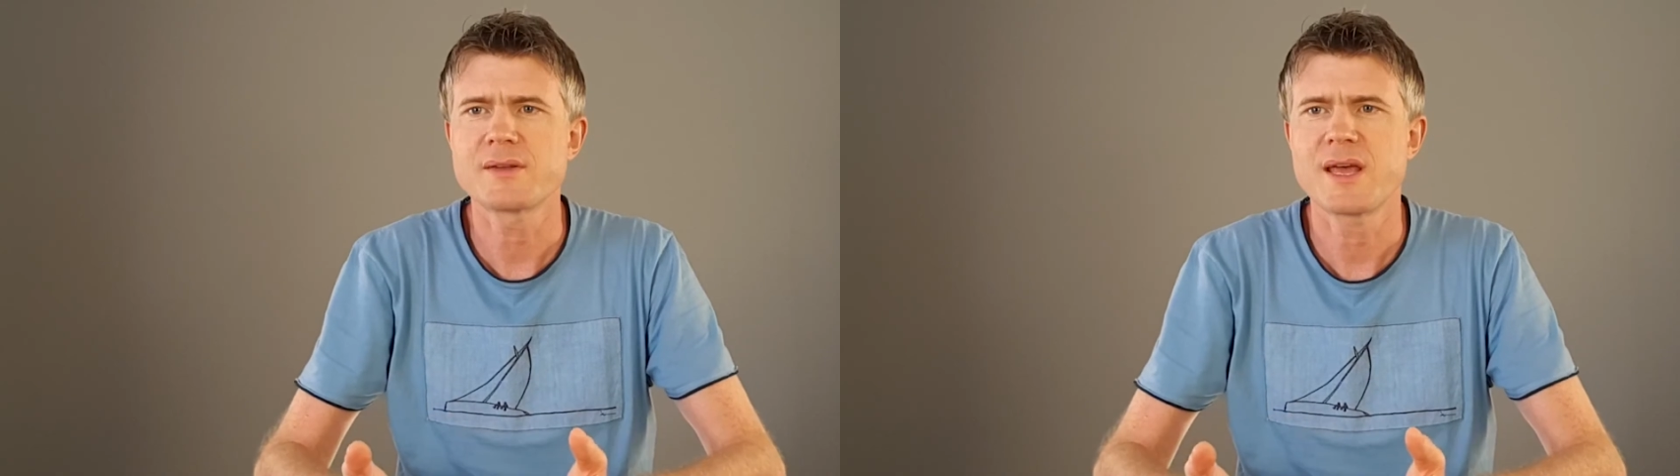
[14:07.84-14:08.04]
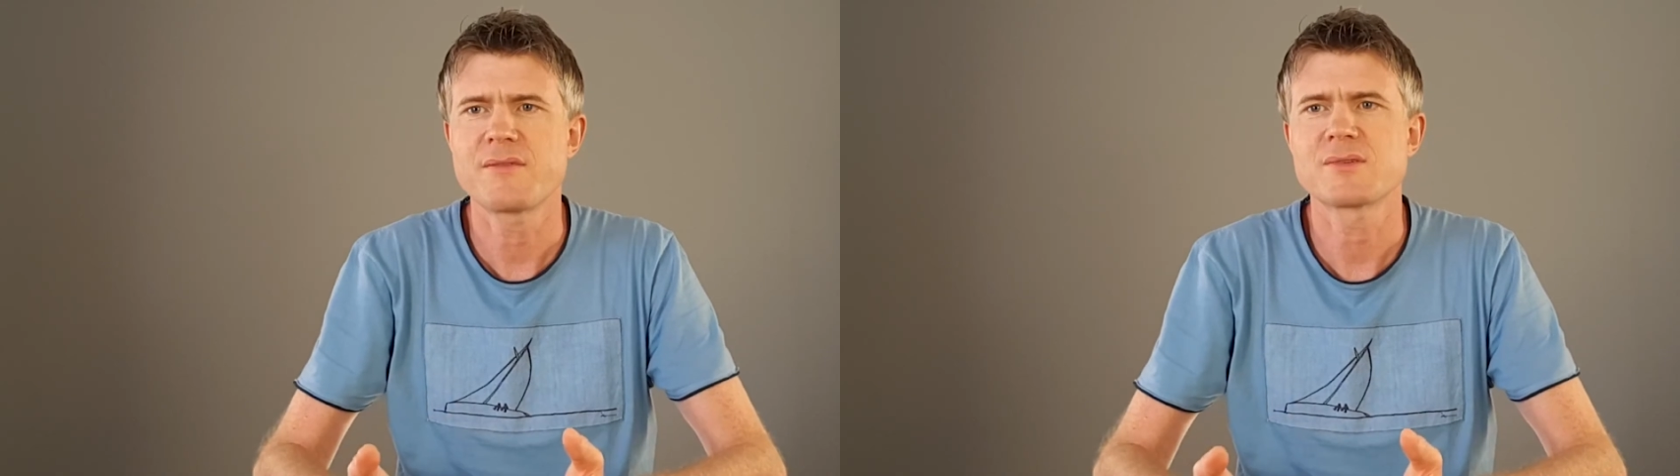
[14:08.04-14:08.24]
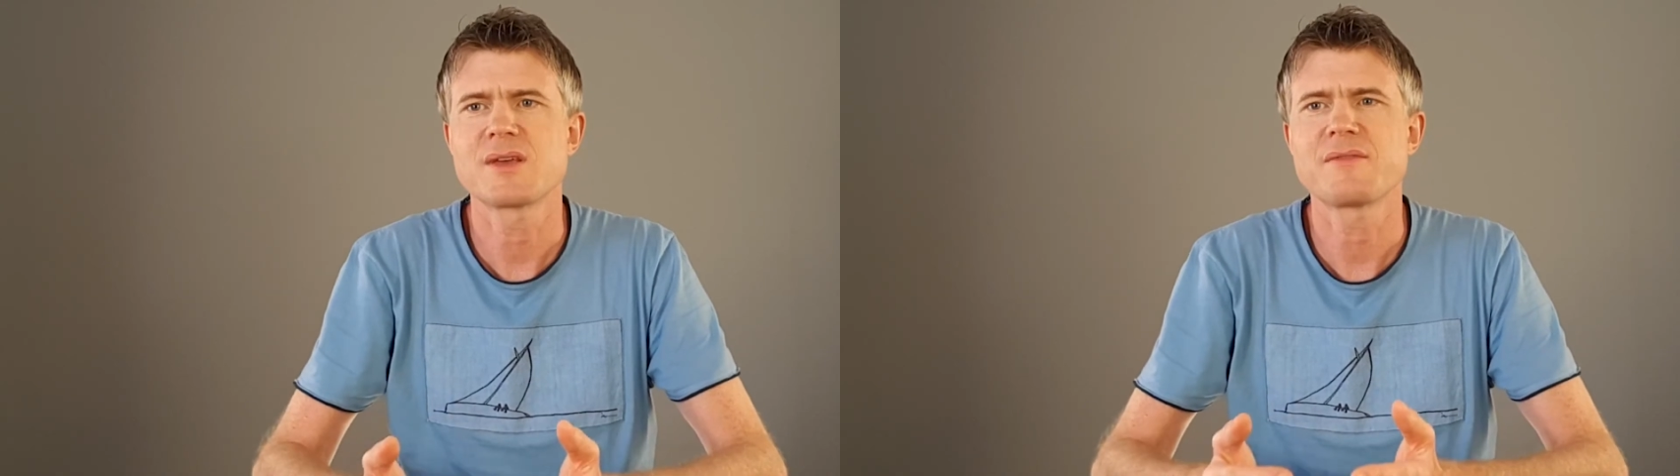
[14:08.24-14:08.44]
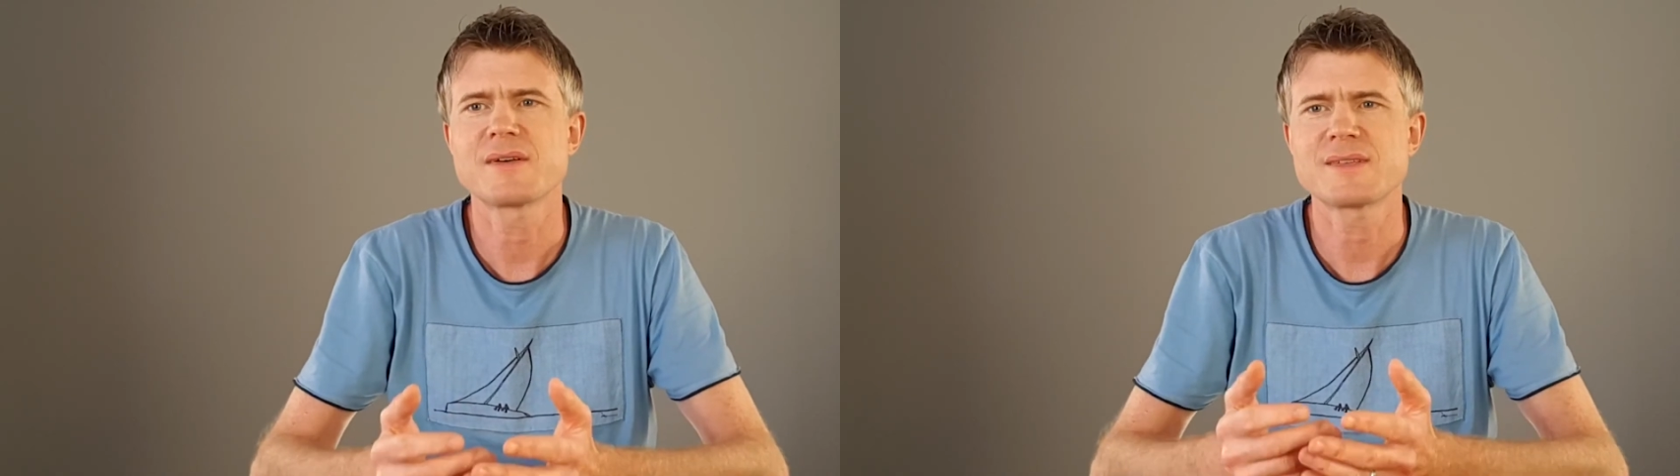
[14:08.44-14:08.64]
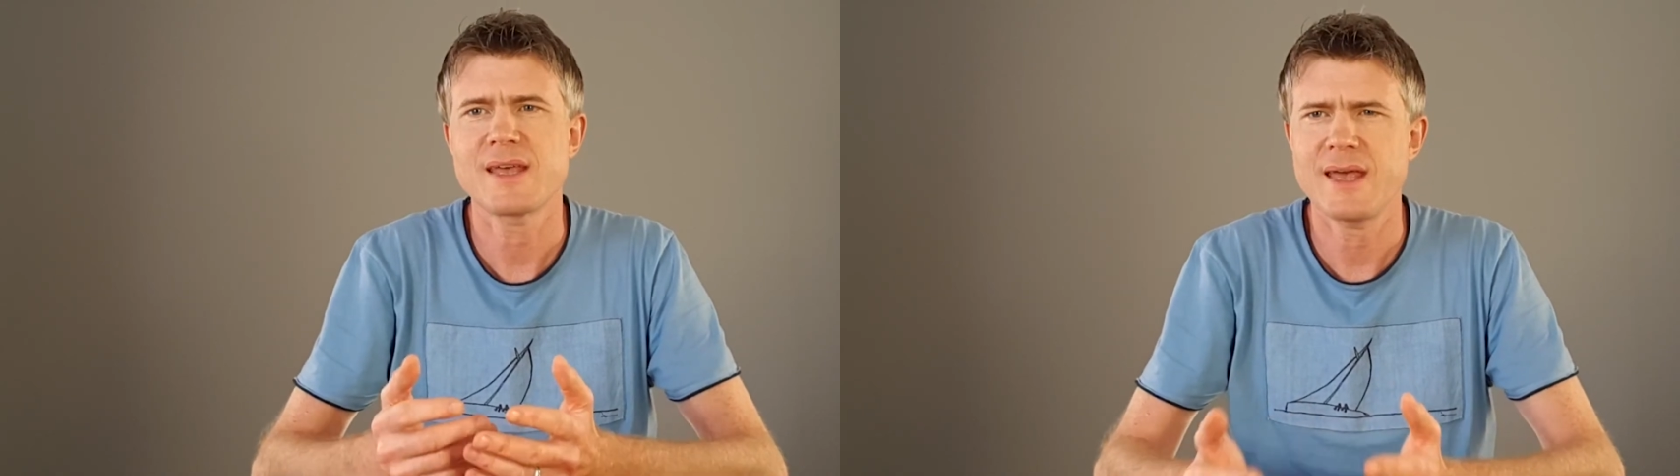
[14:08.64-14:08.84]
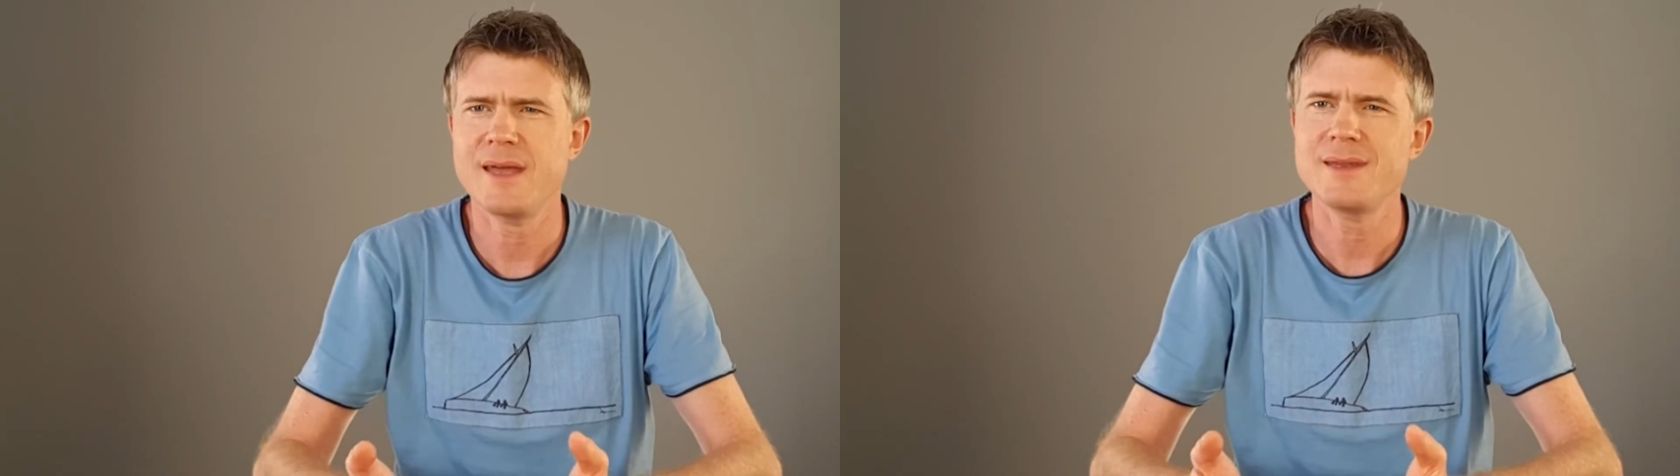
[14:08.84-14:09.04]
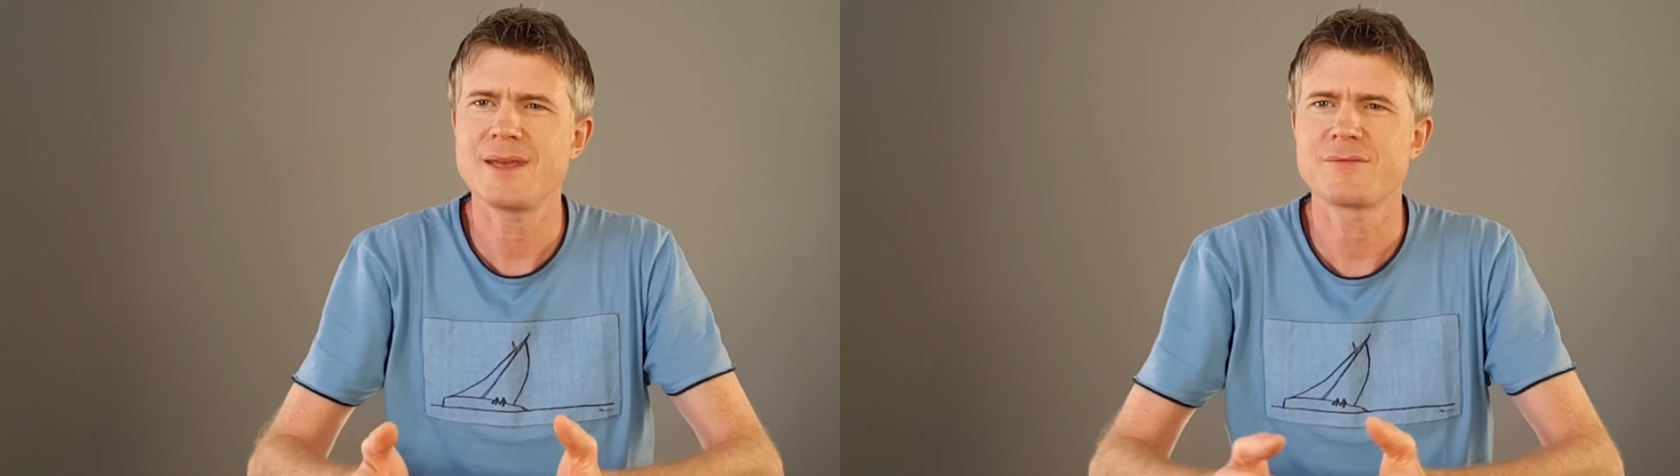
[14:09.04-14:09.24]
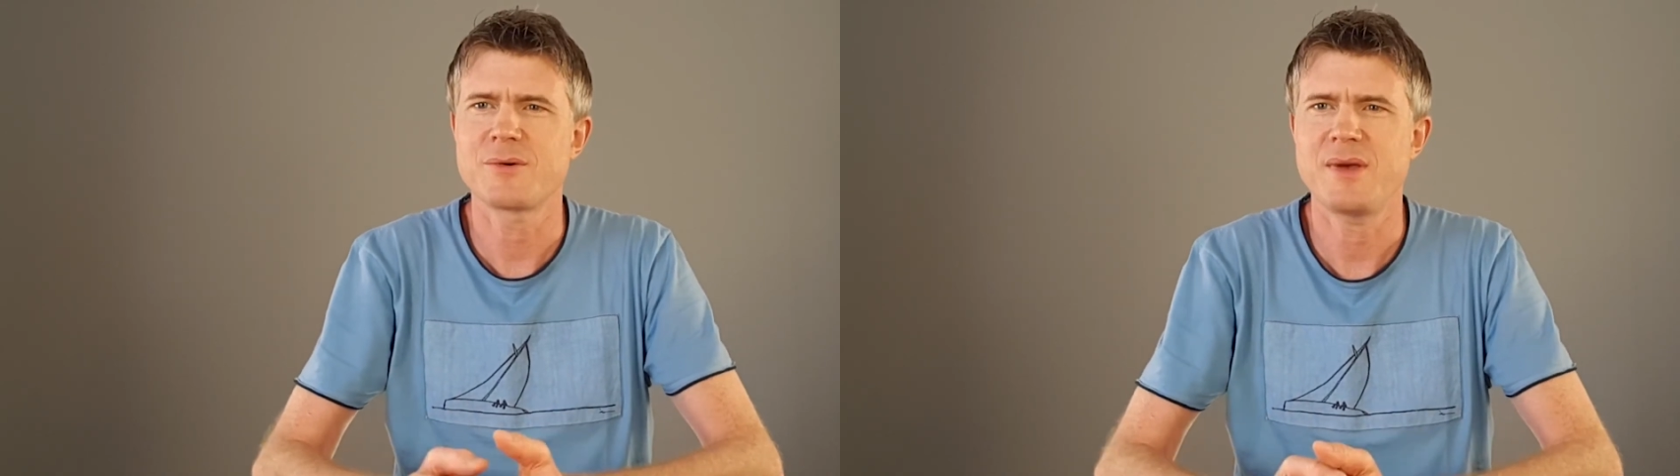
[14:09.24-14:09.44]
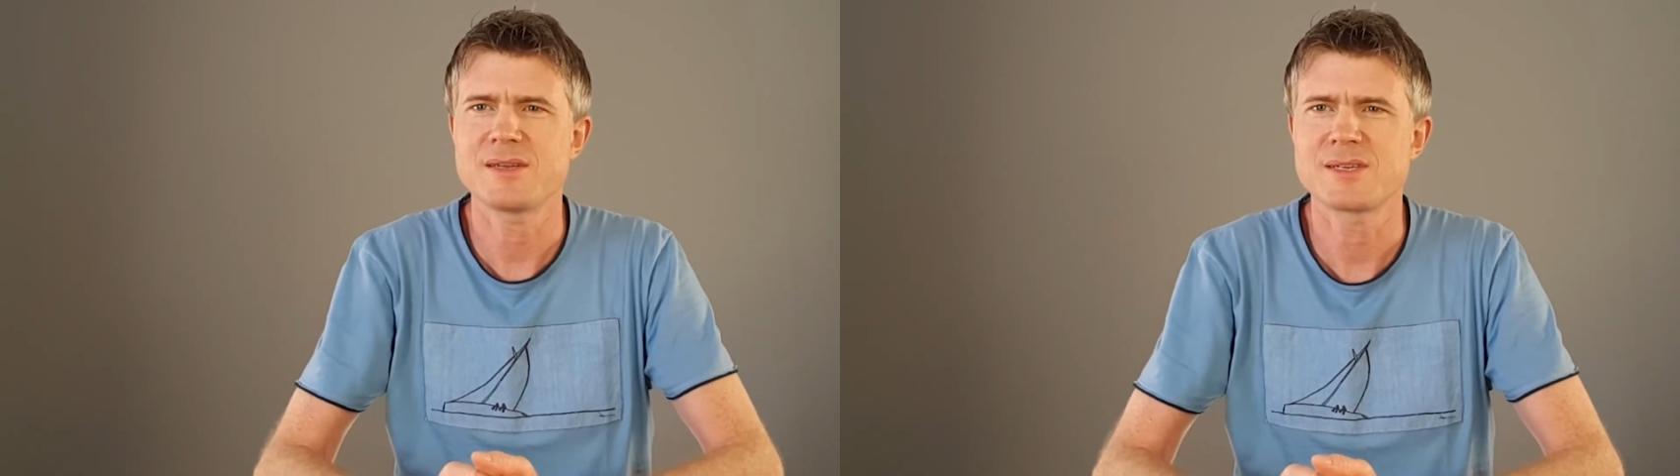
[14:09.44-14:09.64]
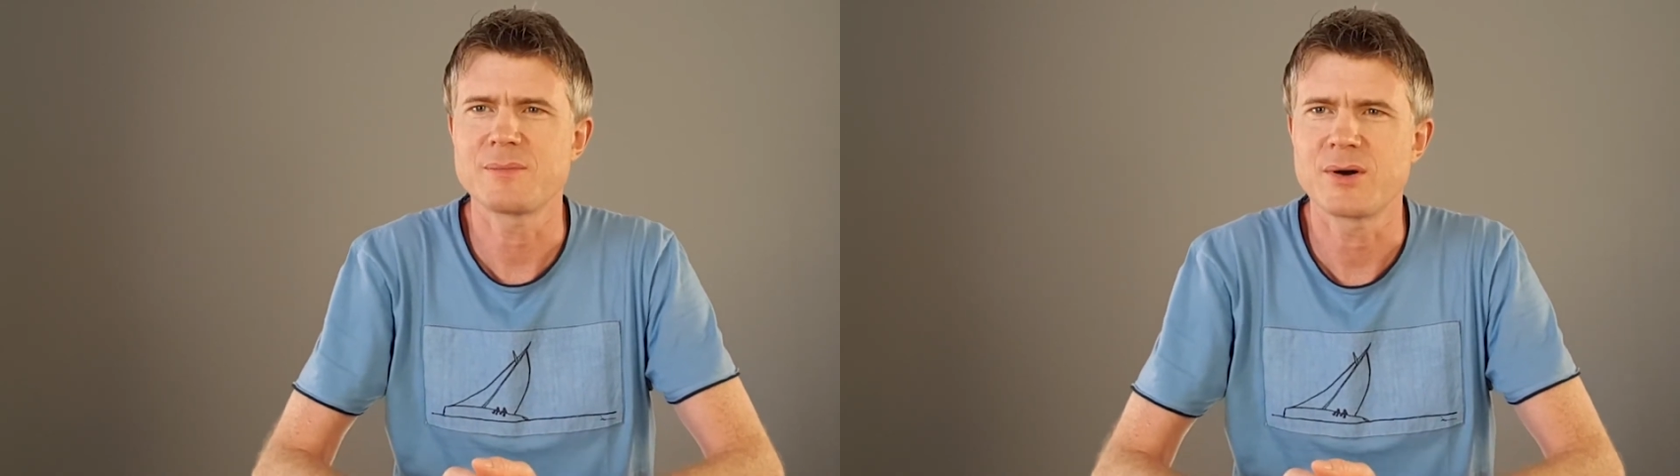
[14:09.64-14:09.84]
have to give us any
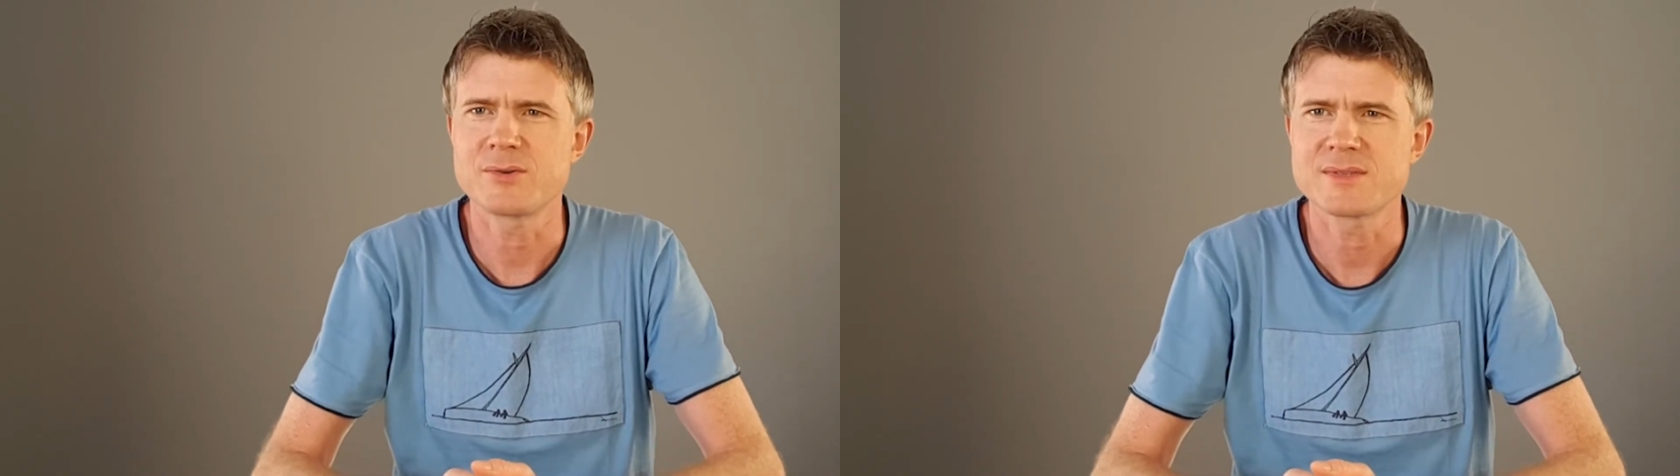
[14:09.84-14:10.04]
information about